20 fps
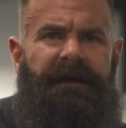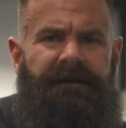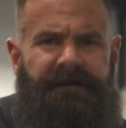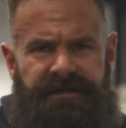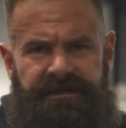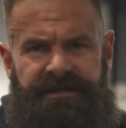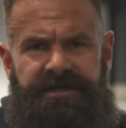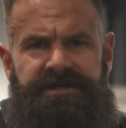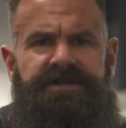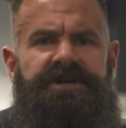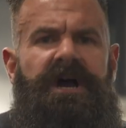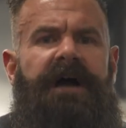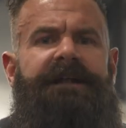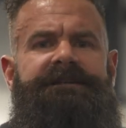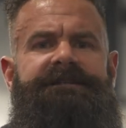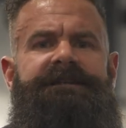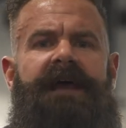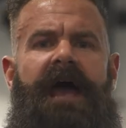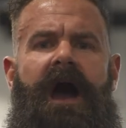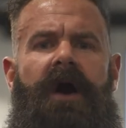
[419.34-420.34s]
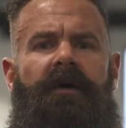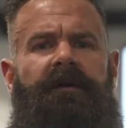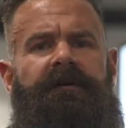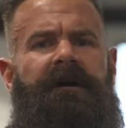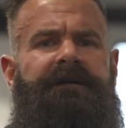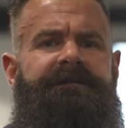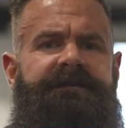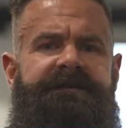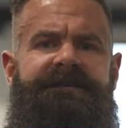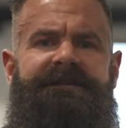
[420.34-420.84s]
of shut down
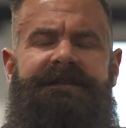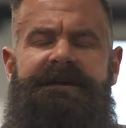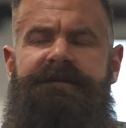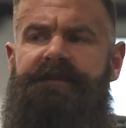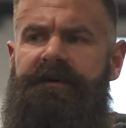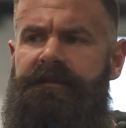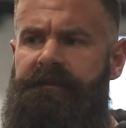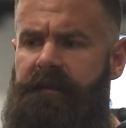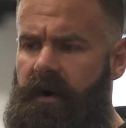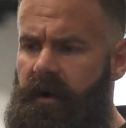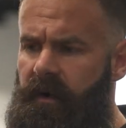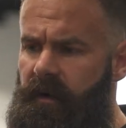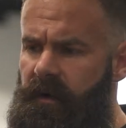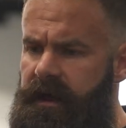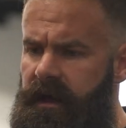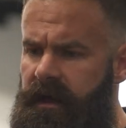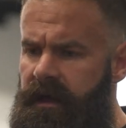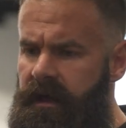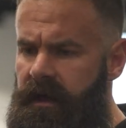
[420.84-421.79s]
or on sleeper mode